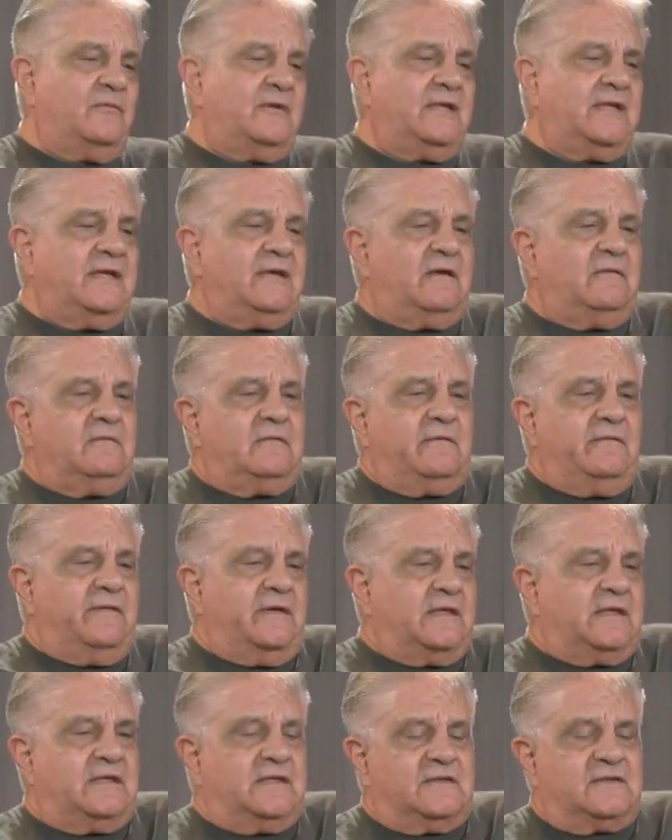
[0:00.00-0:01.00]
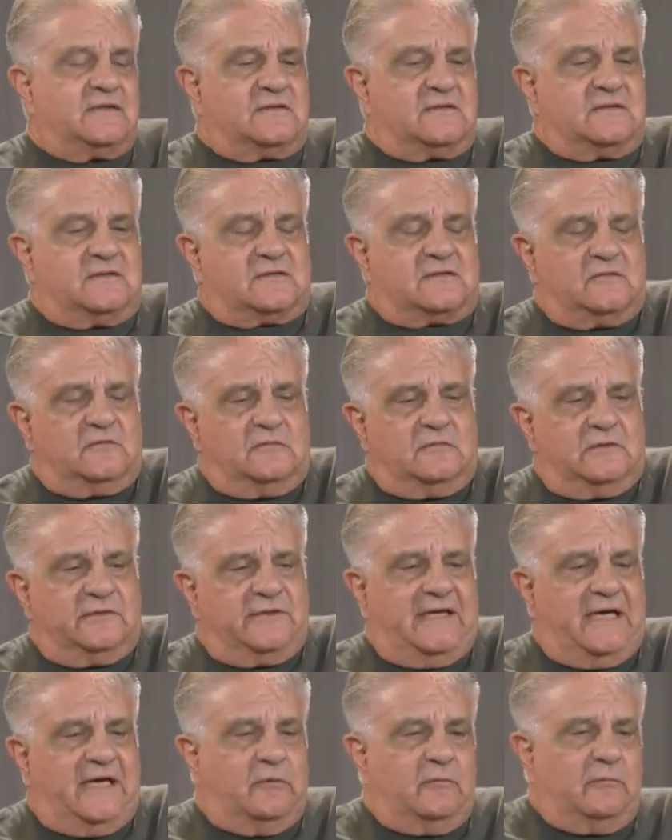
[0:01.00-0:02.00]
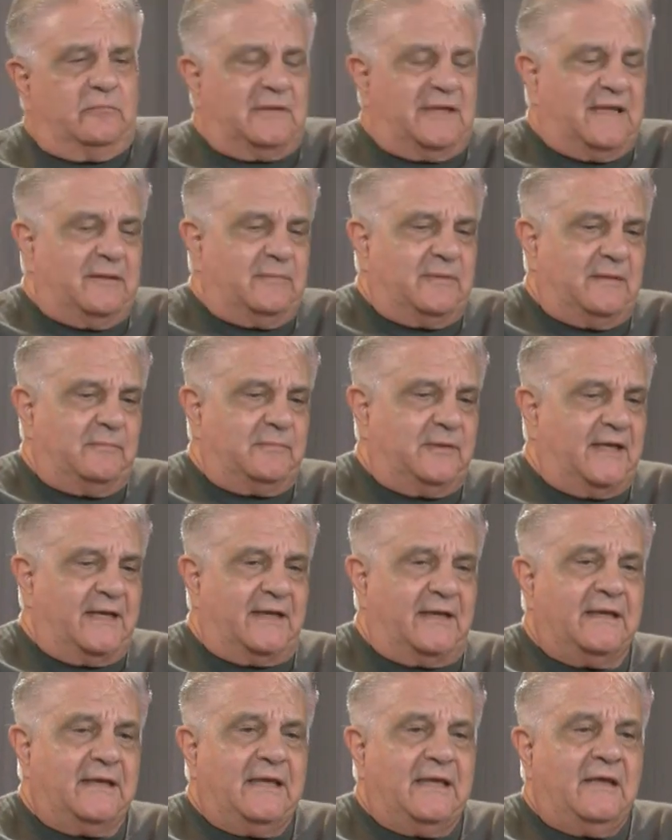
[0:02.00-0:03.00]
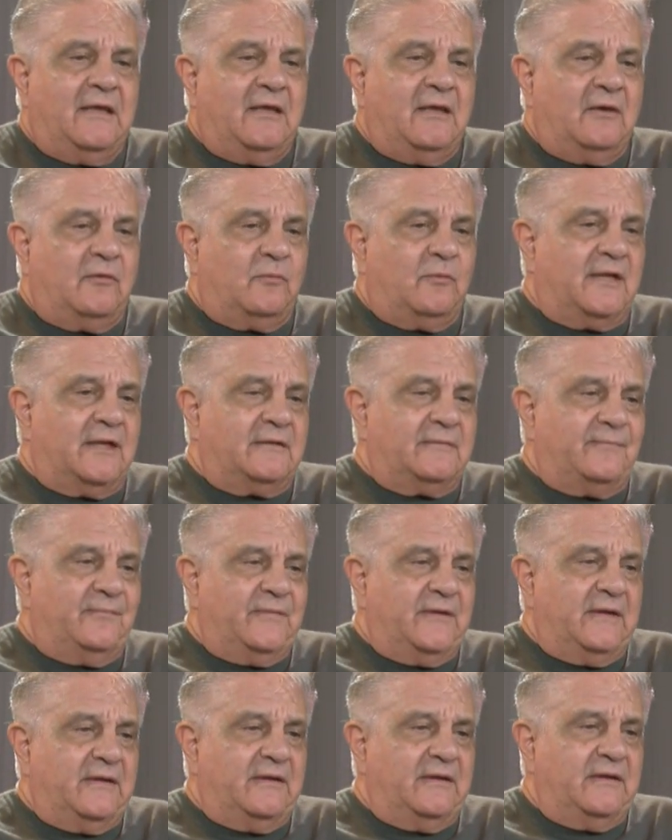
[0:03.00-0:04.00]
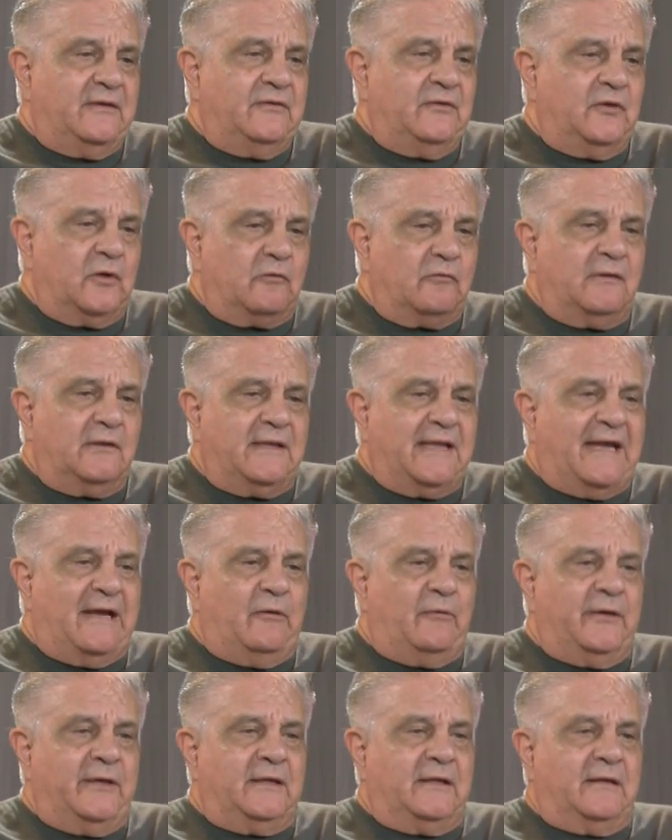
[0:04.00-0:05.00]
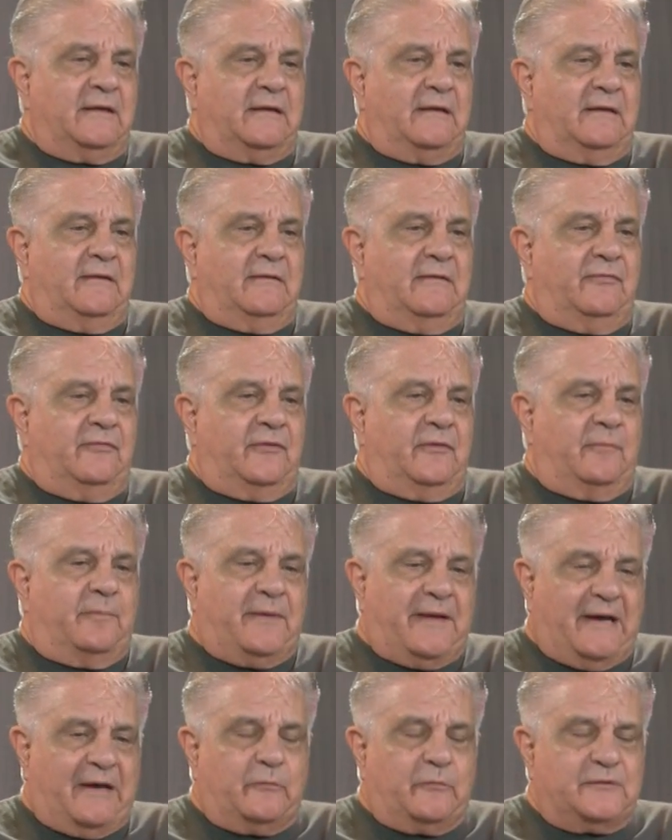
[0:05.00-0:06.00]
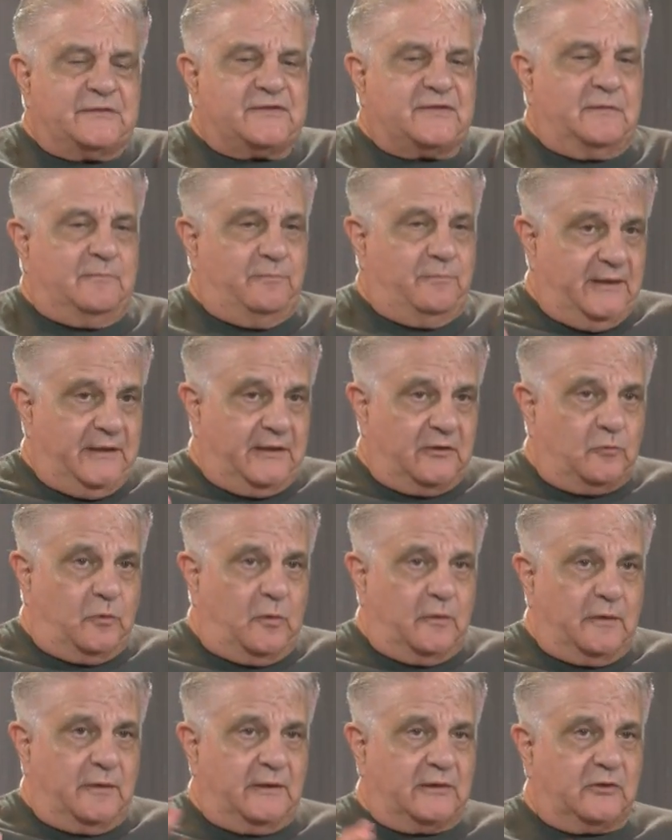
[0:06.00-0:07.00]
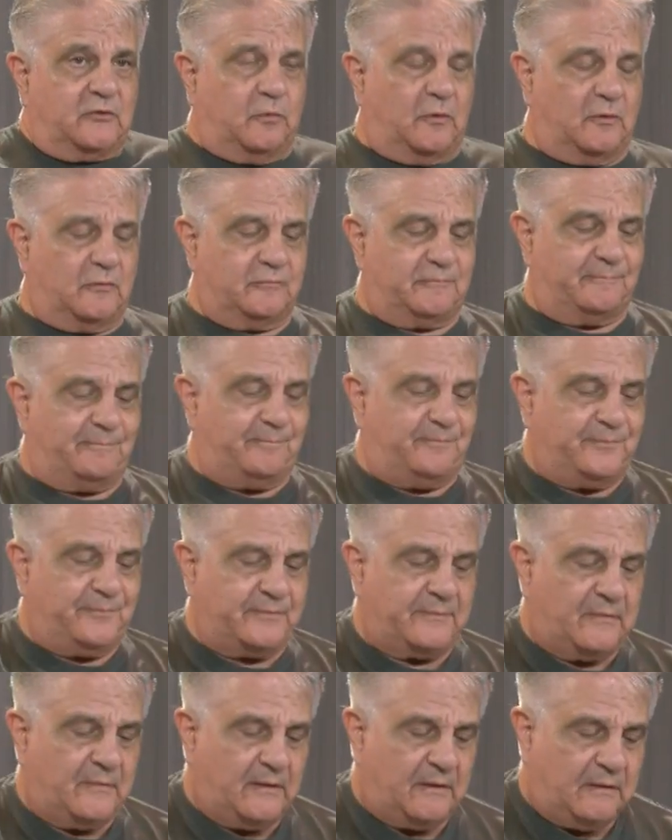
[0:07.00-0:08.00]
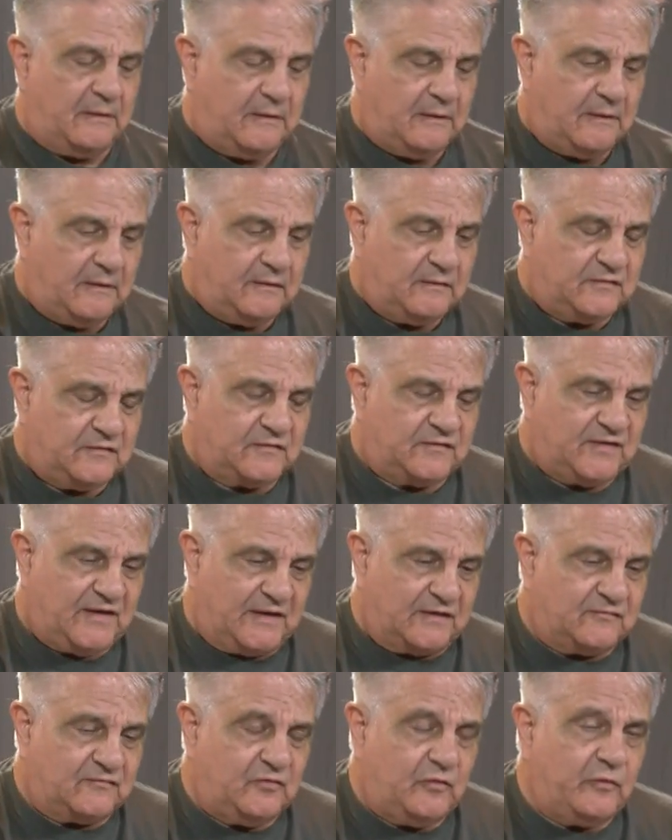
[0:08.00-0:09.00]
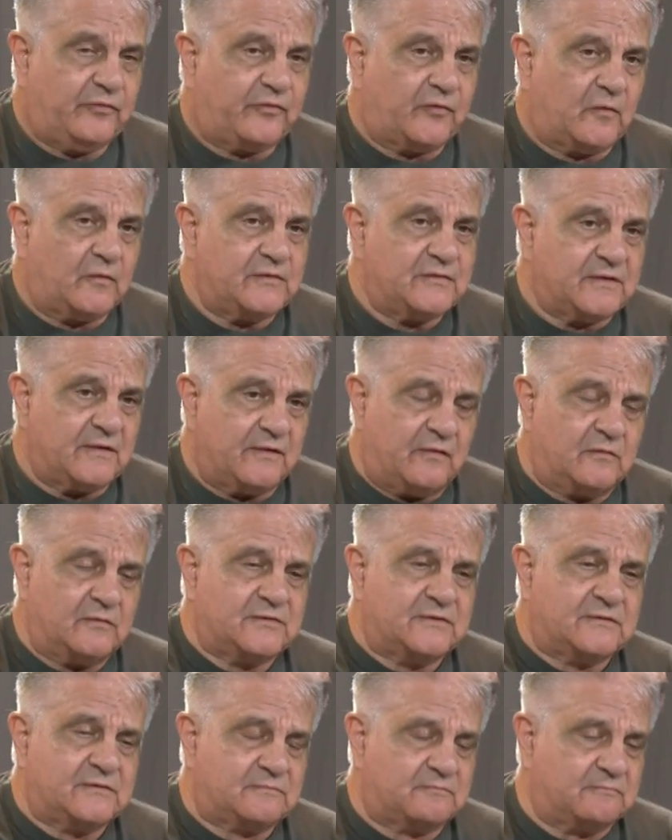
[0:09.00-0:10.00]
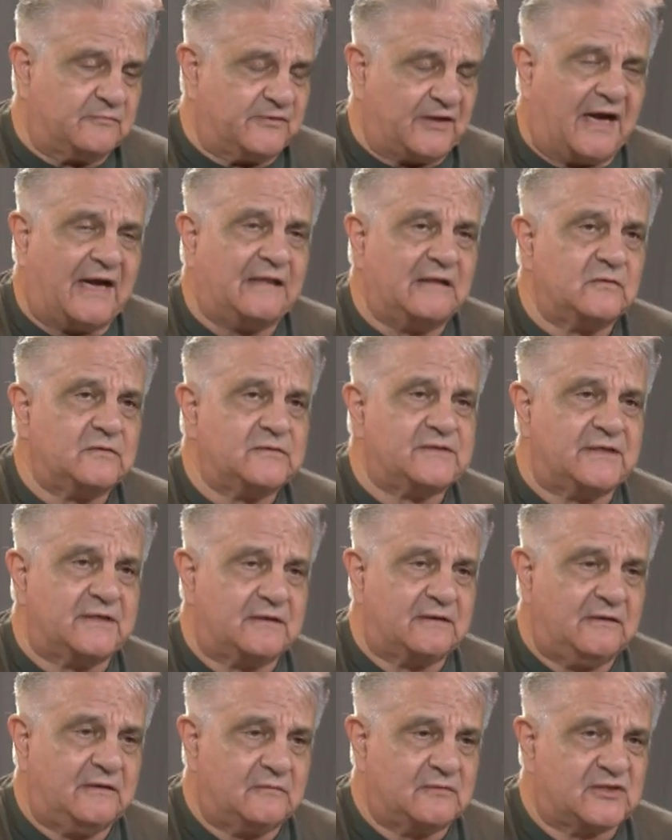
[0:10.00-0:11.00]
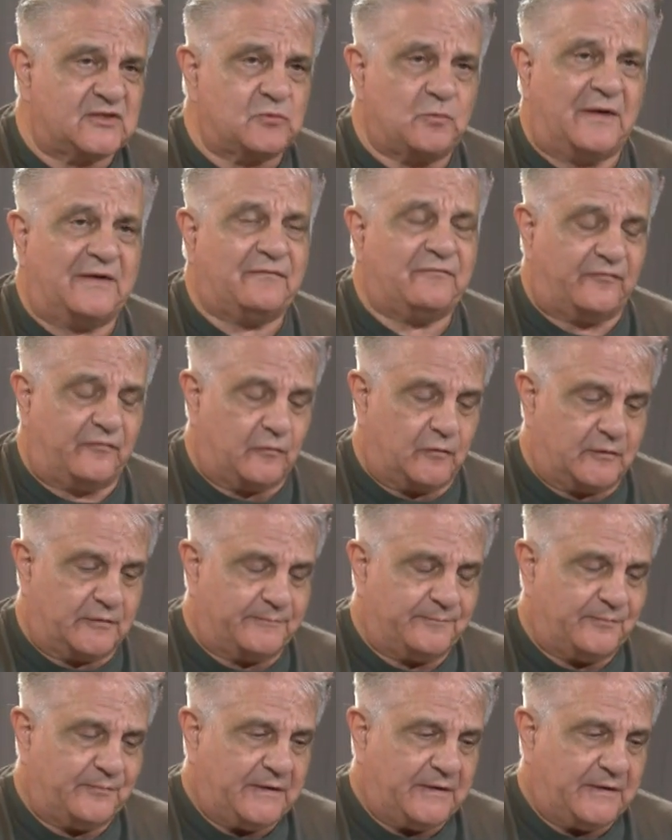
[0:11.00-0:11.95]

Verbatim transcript: well, I don't have any kids in school now, and blah, blah, blah. Well, you're allowing the powers that be, quote unquote, to take two thirds of those dollars that you sweat for,